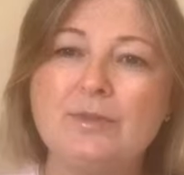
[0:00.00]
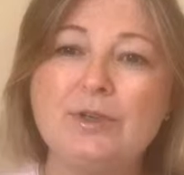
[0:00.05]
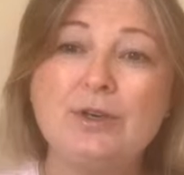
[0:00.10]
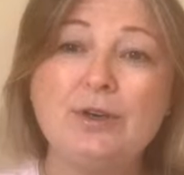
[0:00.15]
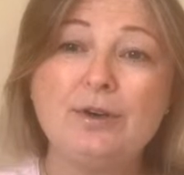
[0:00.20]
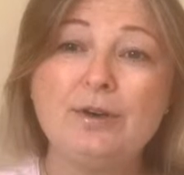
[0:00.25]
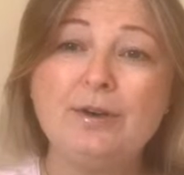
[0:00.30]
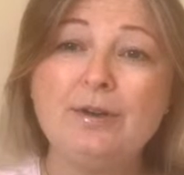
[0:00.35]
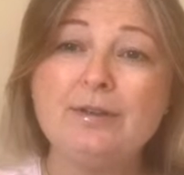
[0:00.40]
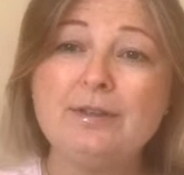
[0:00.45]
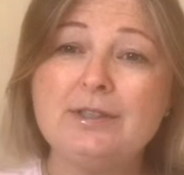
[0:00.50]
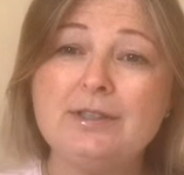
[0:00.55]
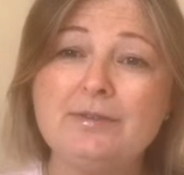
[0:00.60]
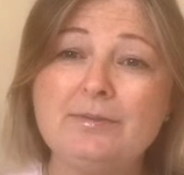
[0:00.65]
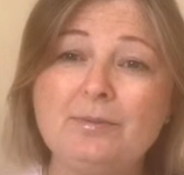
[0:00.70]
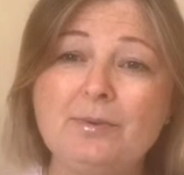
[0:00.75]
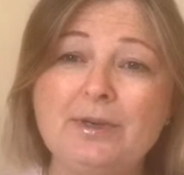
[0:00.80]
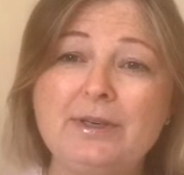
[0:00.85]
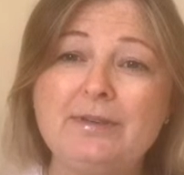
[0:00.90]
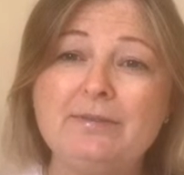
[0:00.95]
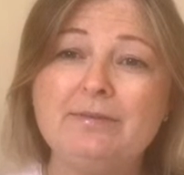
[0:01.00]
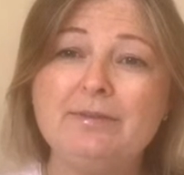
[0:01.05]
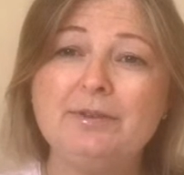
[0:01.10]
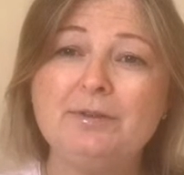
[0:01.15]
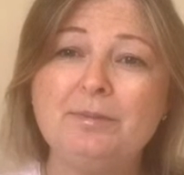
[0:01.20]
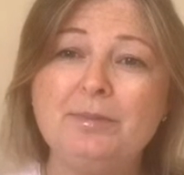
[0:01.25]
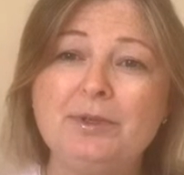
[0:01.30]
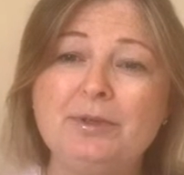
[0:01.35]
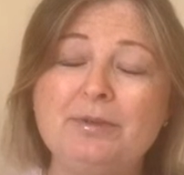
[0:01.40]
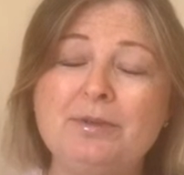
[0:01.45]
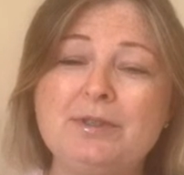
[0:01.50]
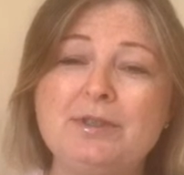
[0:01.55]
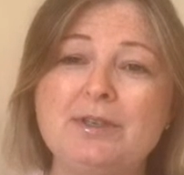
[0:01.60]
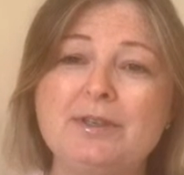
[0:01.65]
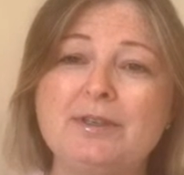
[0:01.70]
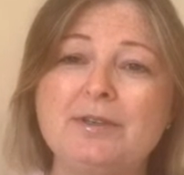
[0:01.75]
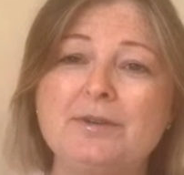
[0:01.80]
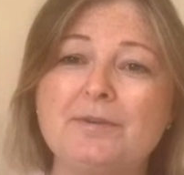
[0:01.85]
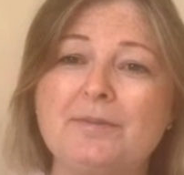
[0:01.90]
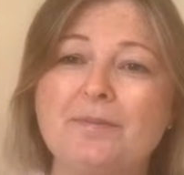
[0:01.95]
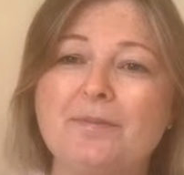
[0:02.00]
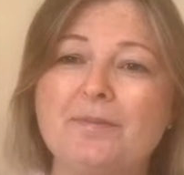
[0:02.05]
Turn on some wonderful music.